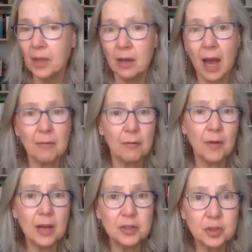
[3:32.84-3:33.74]
I have a
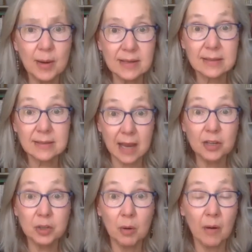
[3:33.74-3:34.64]
friend who has a
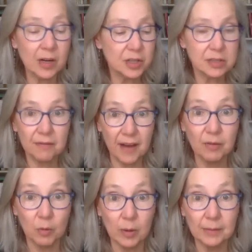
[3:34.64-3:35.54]
sanctuary. She's a
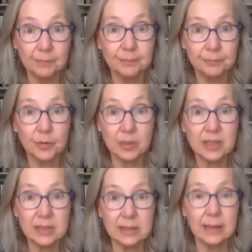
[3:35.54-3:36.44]

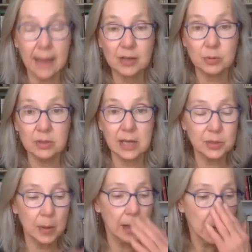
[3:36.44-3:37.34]
501(c)(3) actual
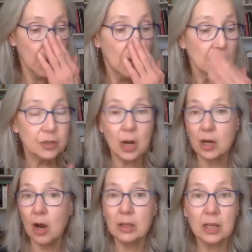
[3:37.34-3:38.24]
sanctuary,
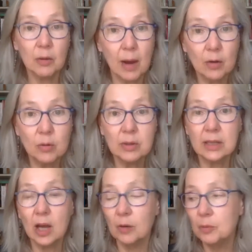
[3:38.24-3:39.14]
calling around who
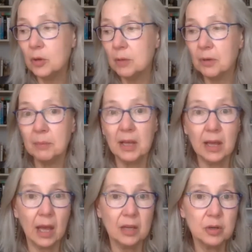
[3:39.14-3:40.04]
can help, who can bring me a
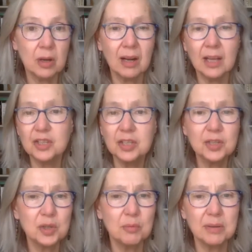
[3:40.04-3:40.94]
cage, and
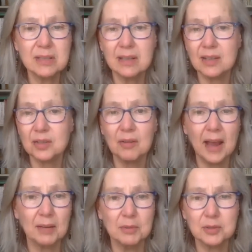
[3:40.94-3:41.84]
she's too busy because her
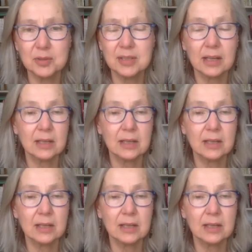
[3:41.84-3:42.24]
animals are sick.